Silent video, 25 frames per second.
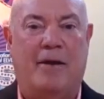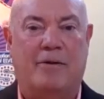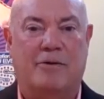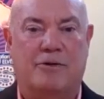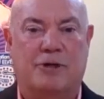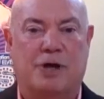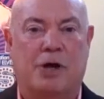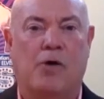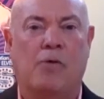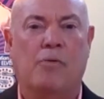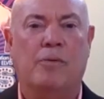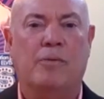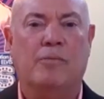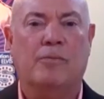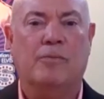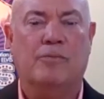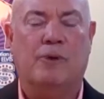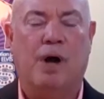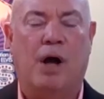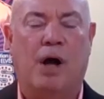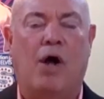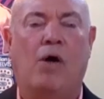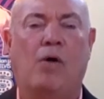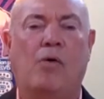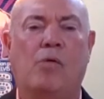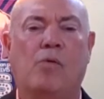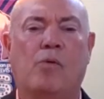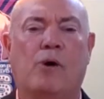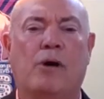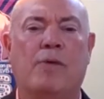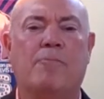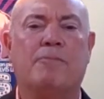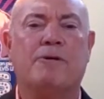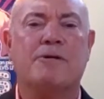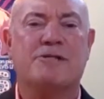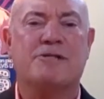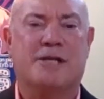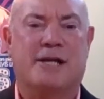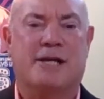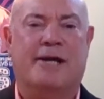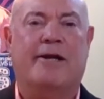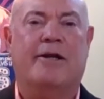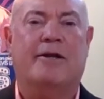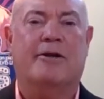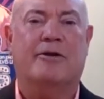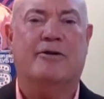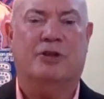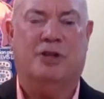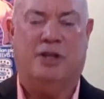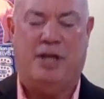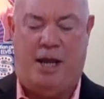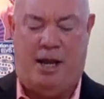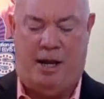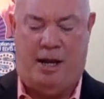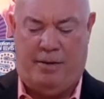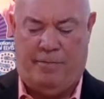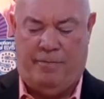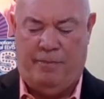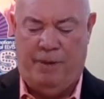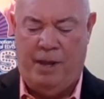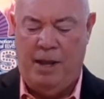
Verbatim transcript: There's all all one particular thing,